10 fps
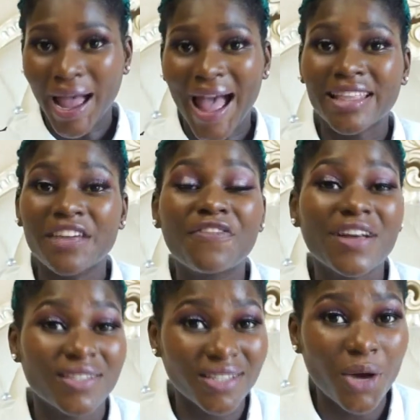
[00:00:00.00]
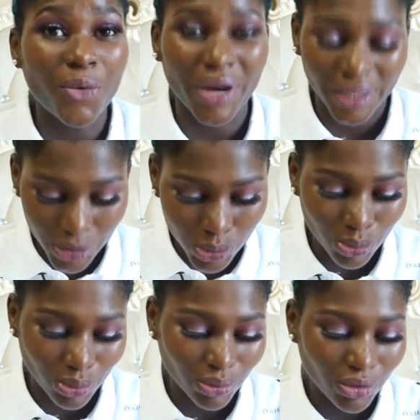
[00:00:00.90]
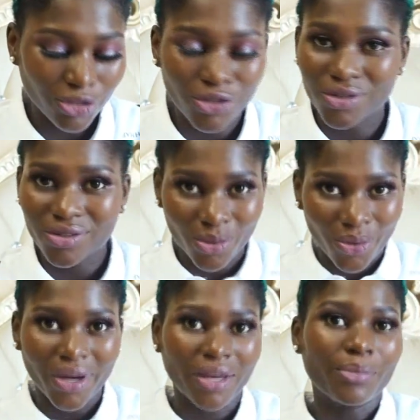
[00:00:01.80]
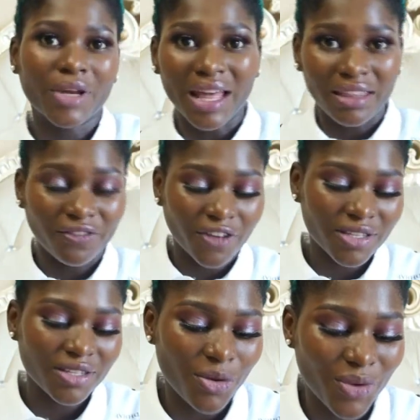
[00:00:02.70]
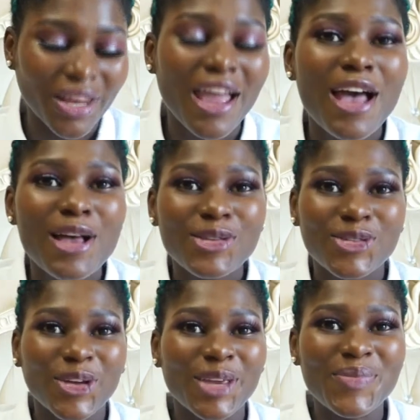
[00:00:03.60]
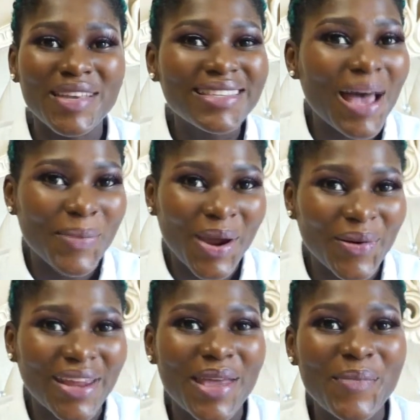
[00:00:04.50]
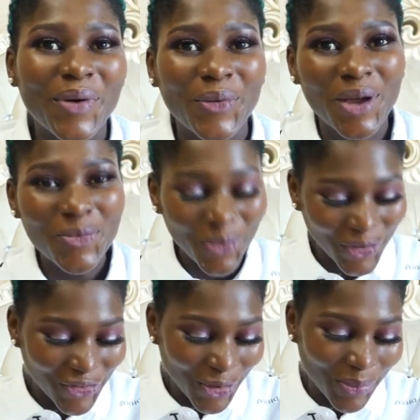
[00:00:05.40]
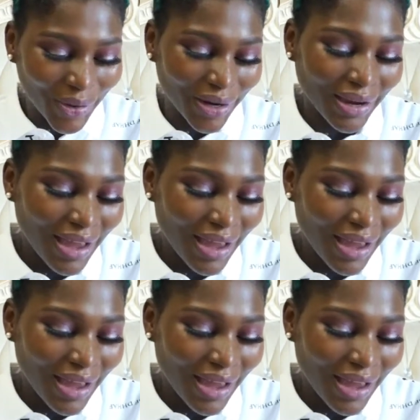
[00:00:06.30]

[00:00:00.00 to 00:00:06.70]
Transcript: At a faster rate too, not just growing, but at a faster rate. So it means I'm carrying a boy. 1 point for boy.